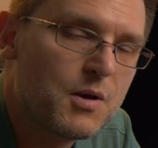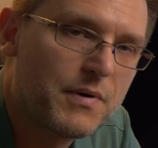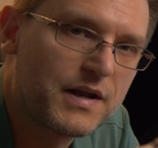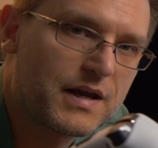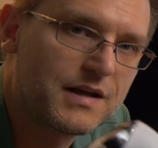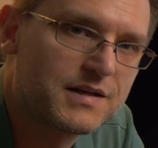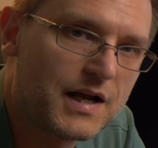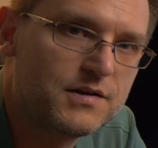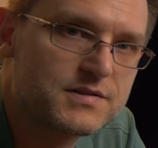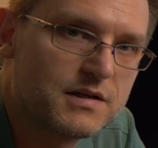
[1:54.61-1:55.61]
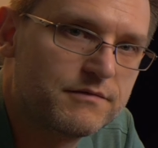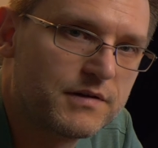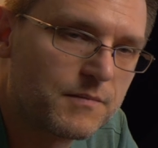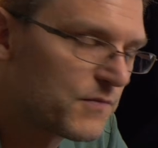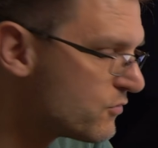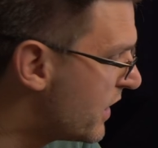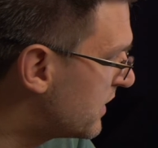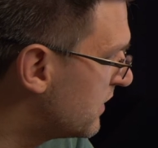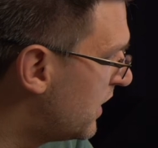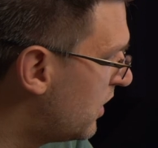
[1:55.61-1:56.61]
But I can tell you something,
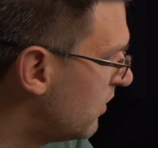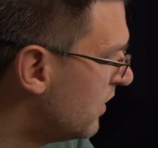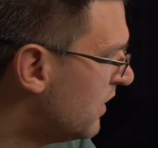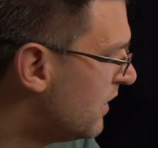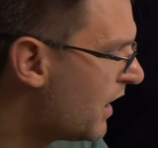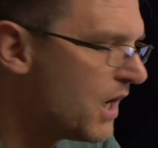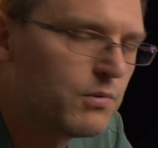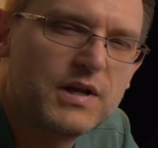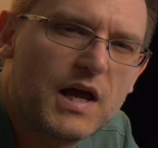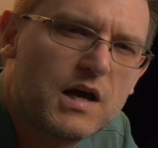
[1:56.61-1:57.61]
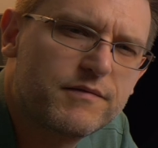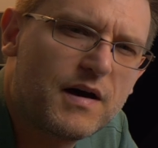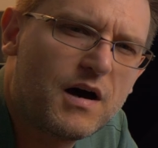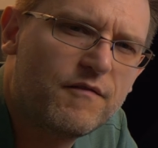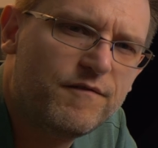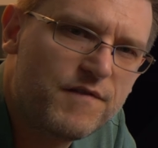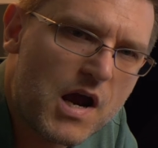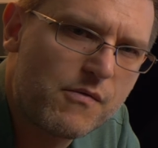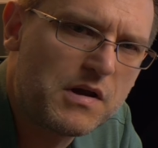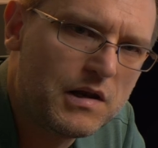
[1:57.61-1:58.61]
right now I would have a
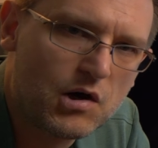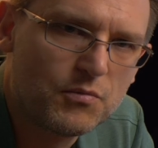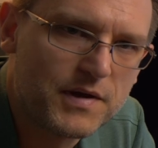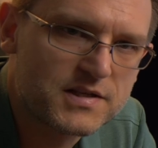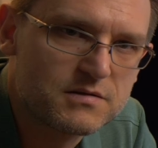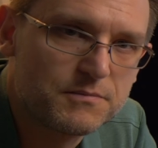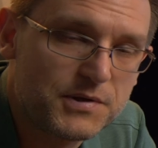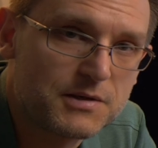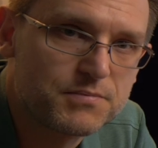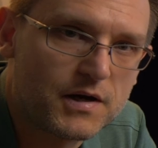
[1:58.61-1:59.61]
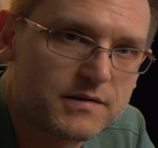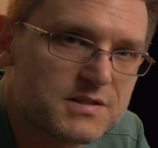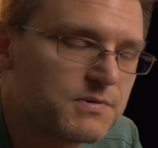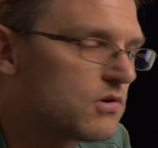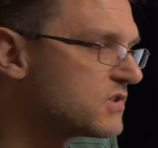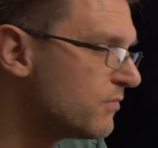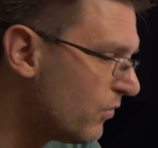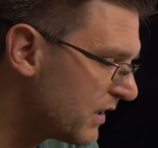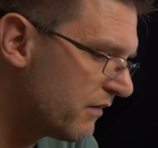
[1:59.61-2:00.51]
very low maximum peak brightness, because what